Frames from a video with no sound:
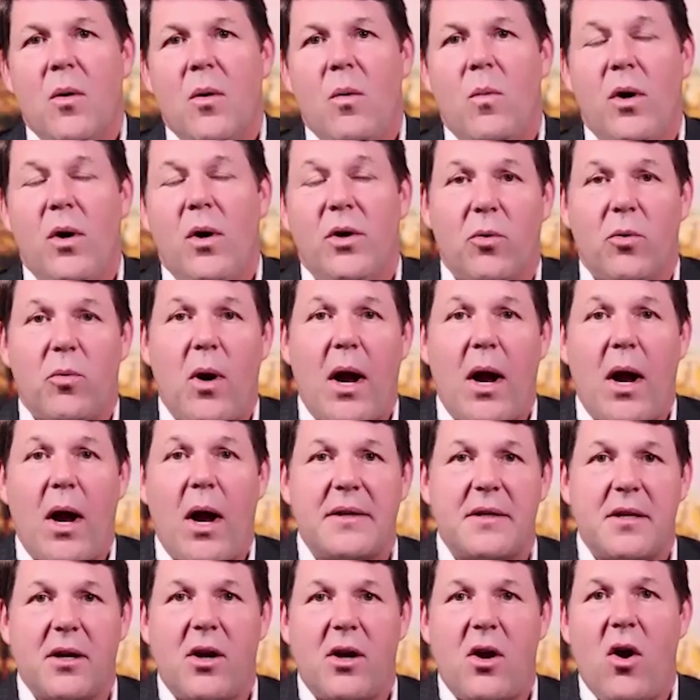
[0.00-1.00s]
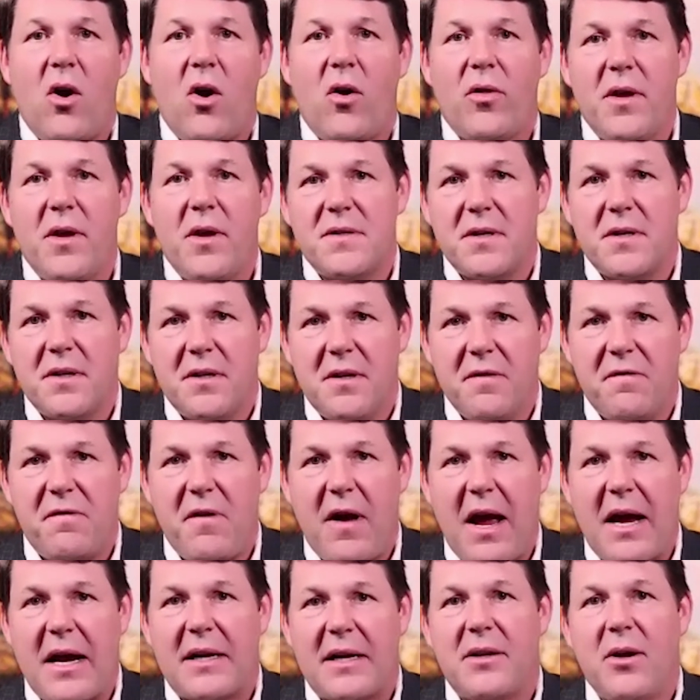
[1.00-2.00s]
Well, you're right to call this a de
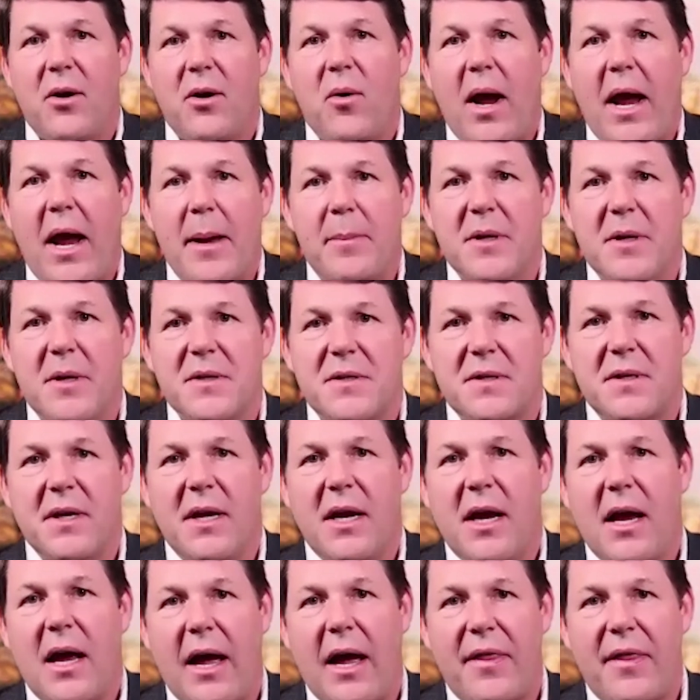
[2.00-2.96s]
facto amnesty.